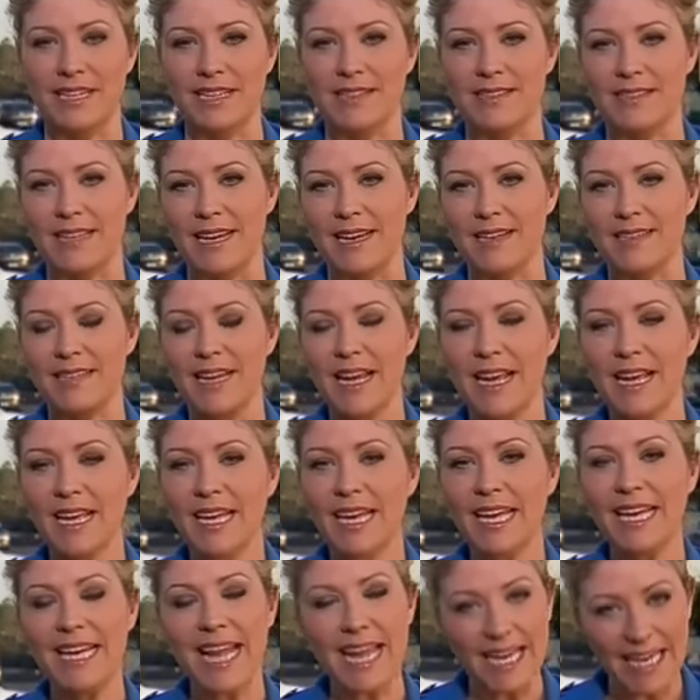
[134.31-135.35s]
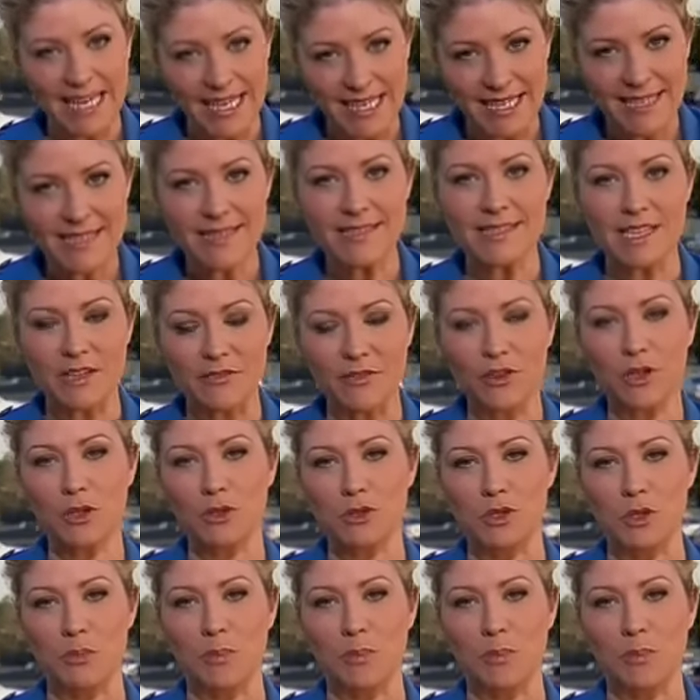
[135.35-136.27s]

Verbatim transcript: He says it is difficult